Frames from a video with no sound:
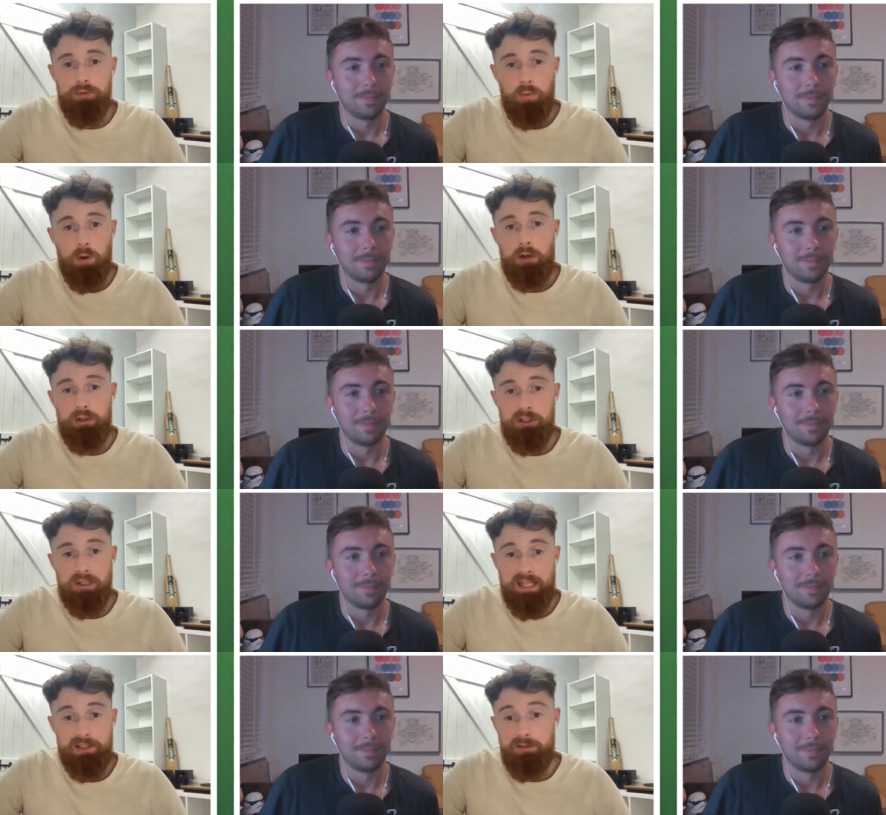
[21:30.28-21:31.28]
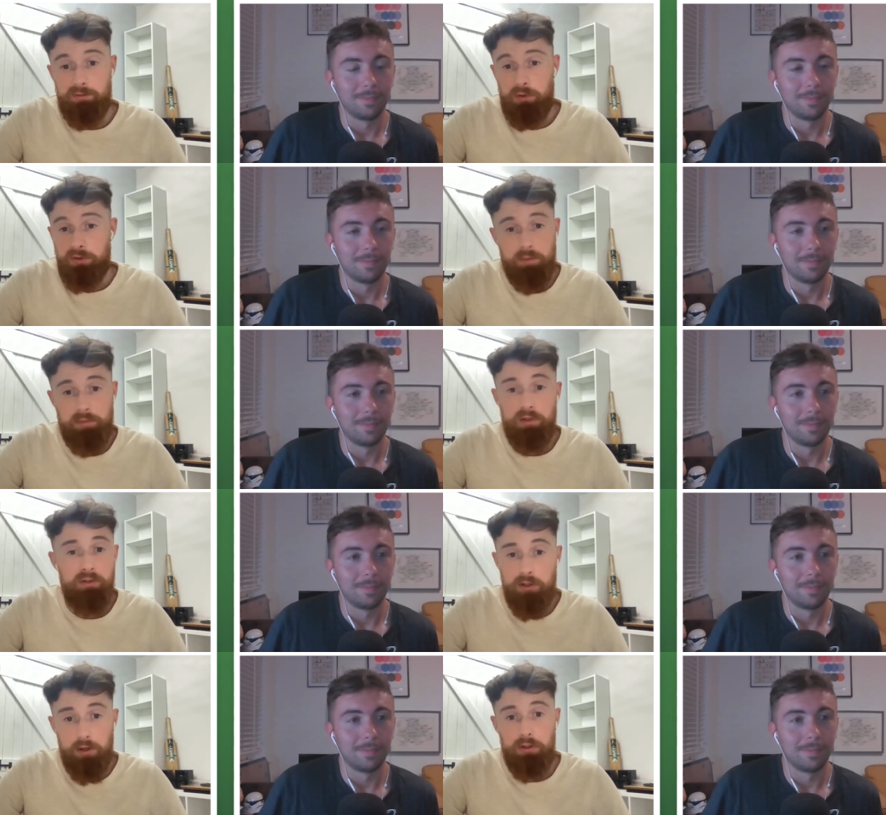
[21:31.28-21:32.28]
Speaker 1: to watch and also produce
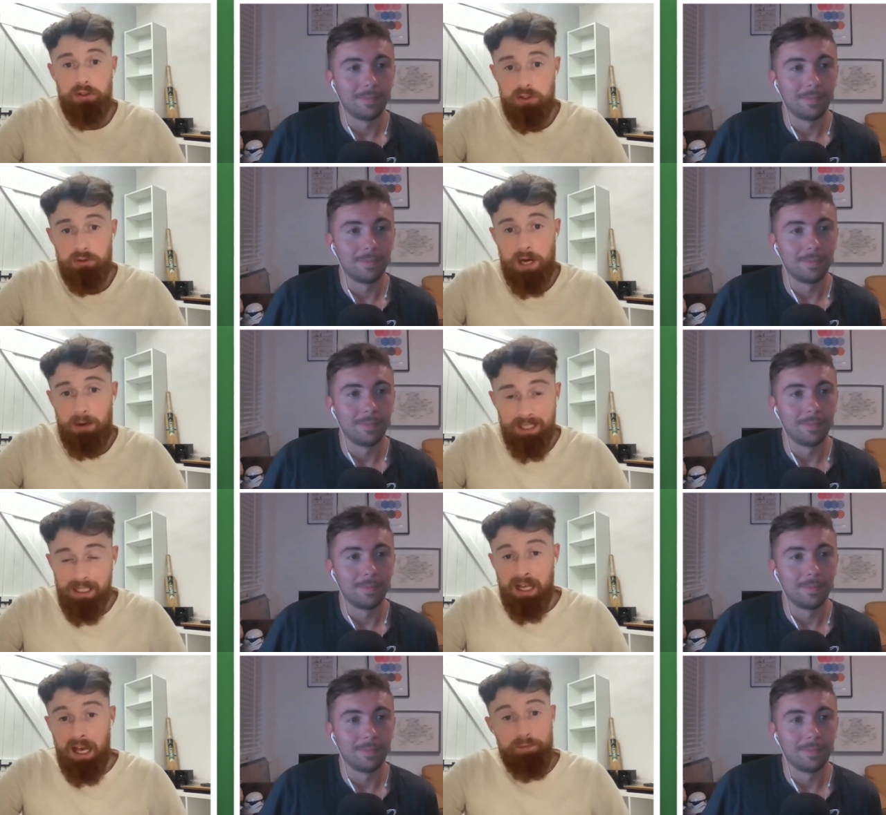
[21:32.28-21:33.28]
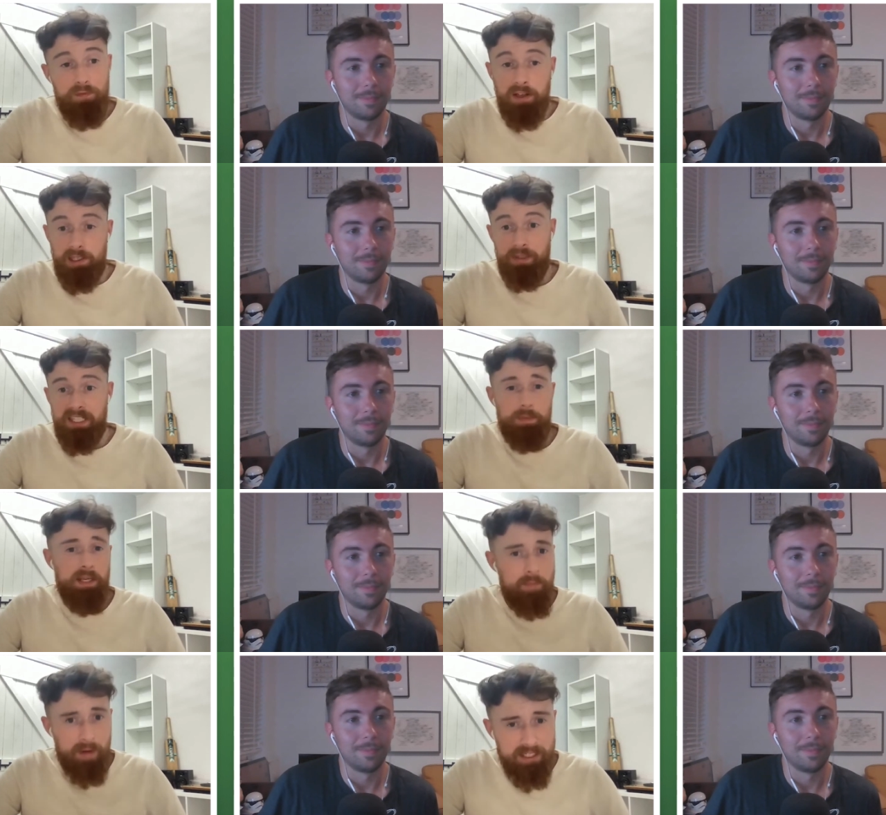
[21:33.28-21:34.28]
the goods as well. And finally, we need to pick
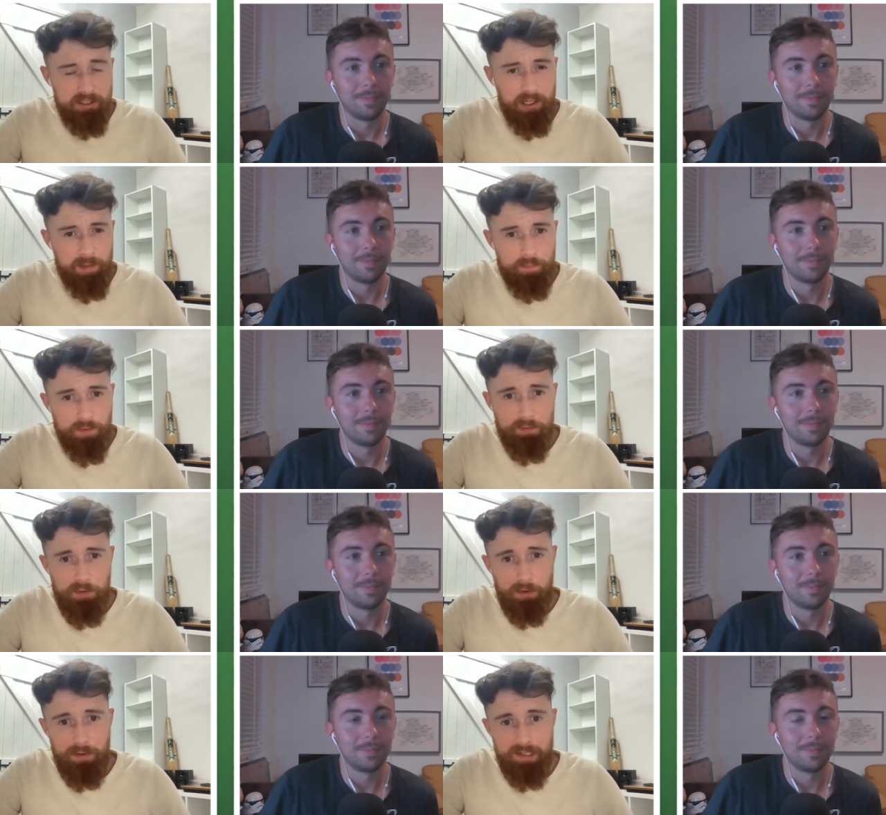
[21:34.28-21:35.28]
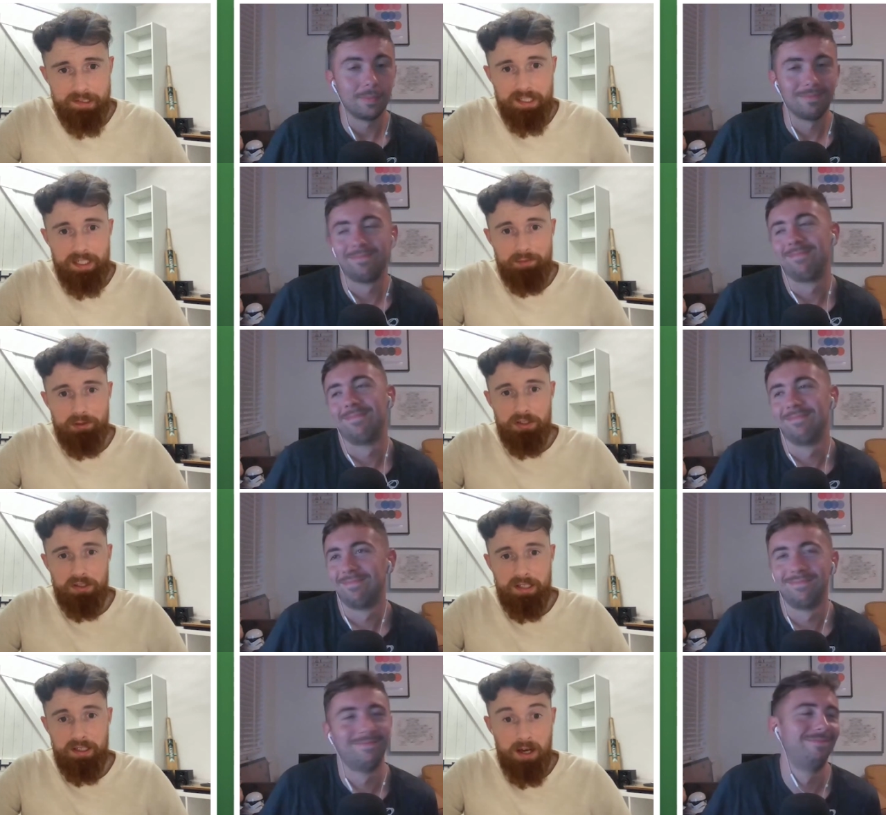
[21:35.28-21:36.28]
a manager for this team,
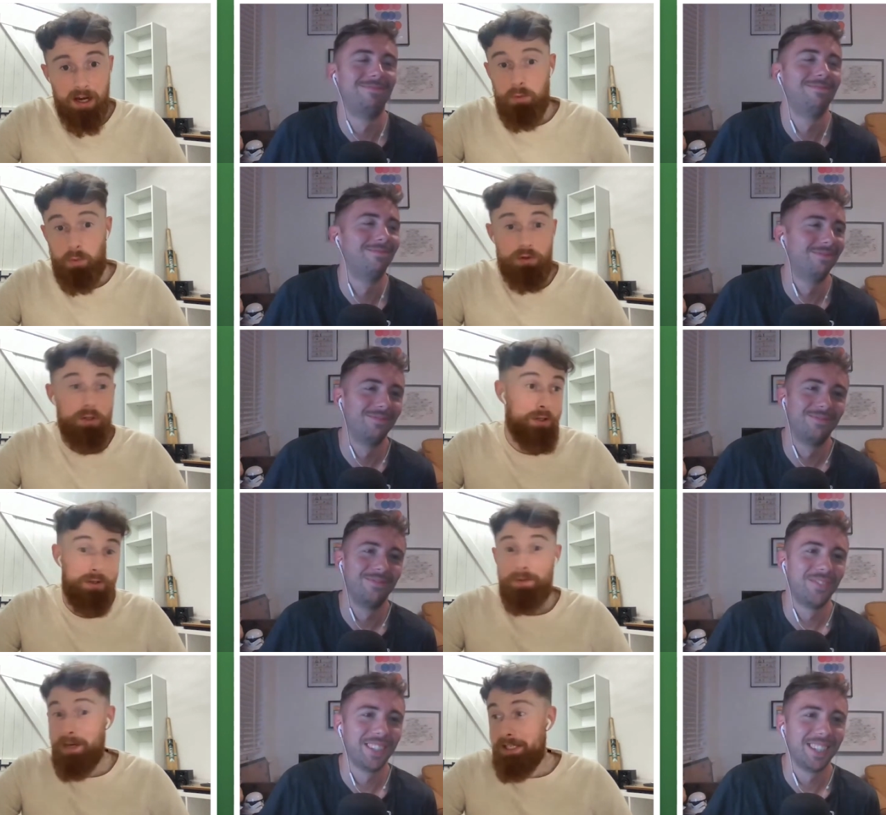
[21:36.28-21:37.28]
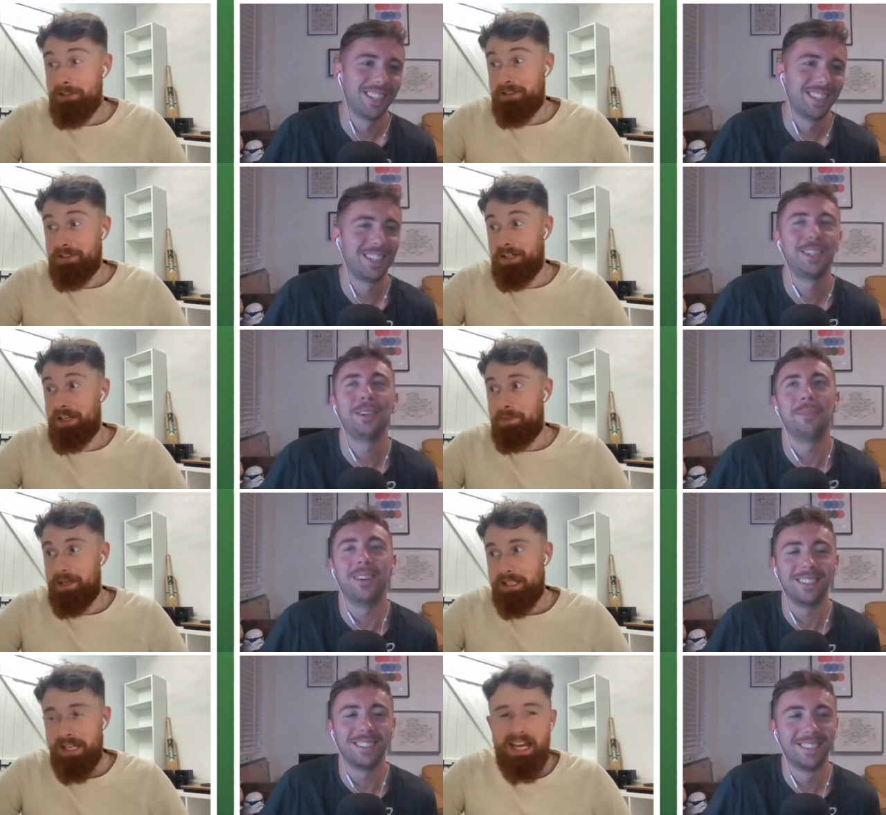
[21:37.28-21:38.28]
Justin. I wonder who the manager's going to
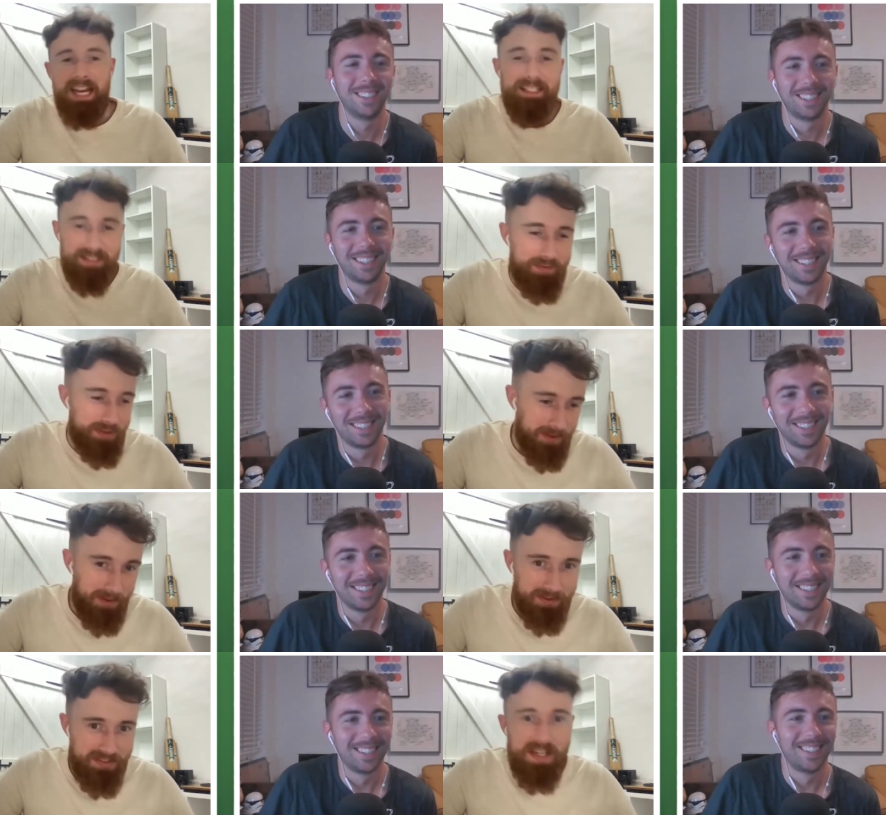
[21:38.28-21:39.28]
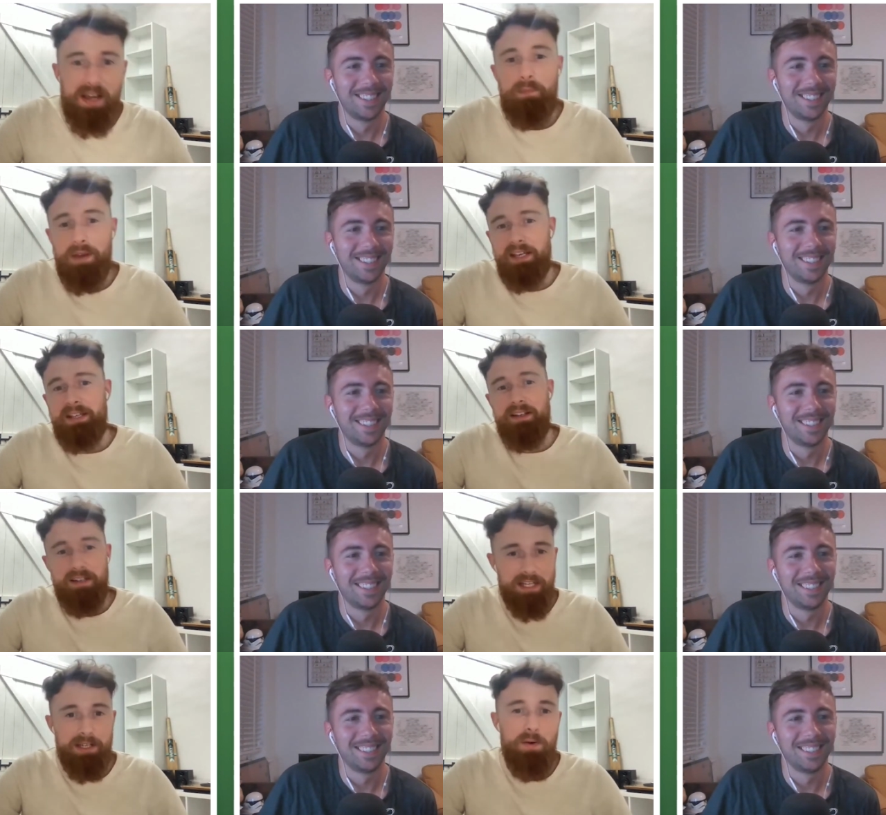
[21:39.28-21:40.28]
be. It's of course Big
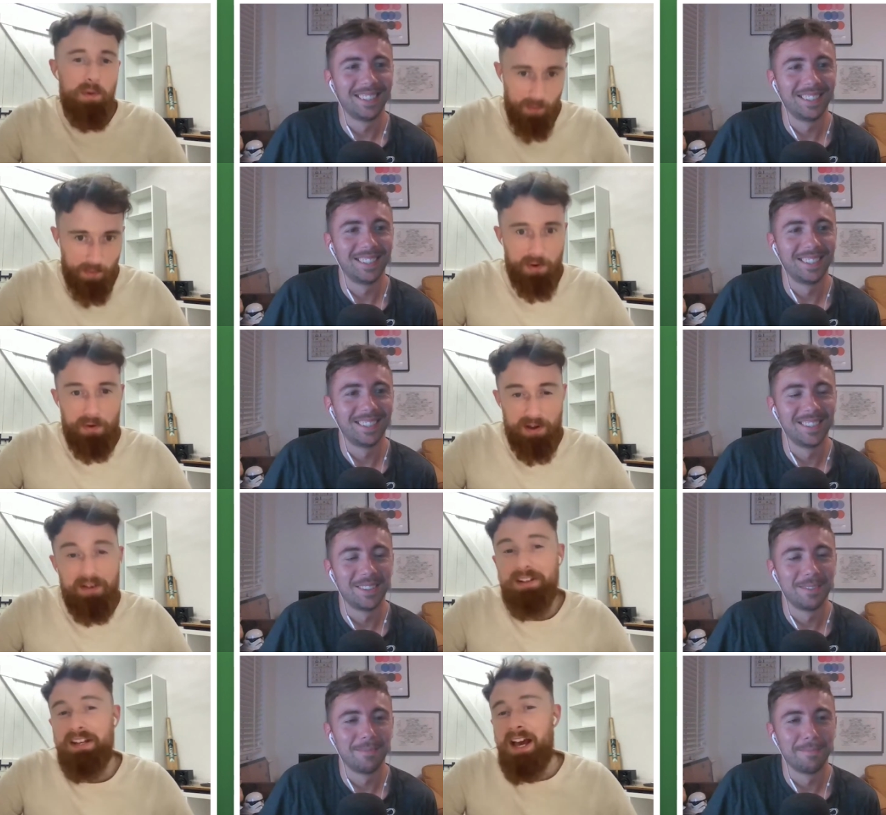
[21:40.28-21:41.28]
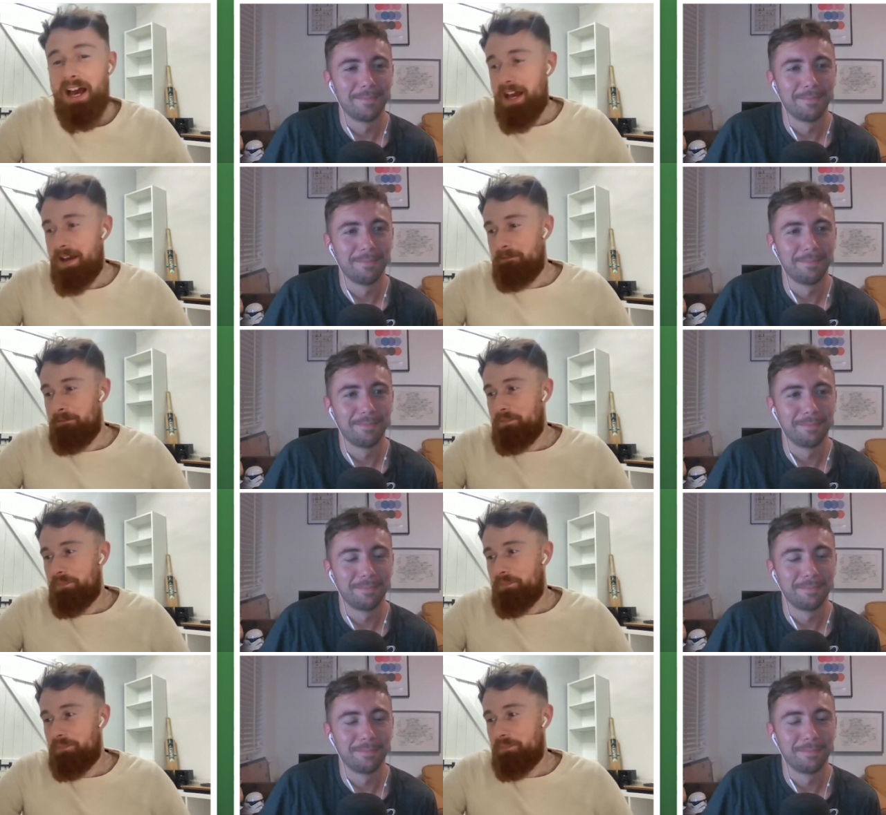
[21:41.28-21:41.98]
Neil Warnock. Um,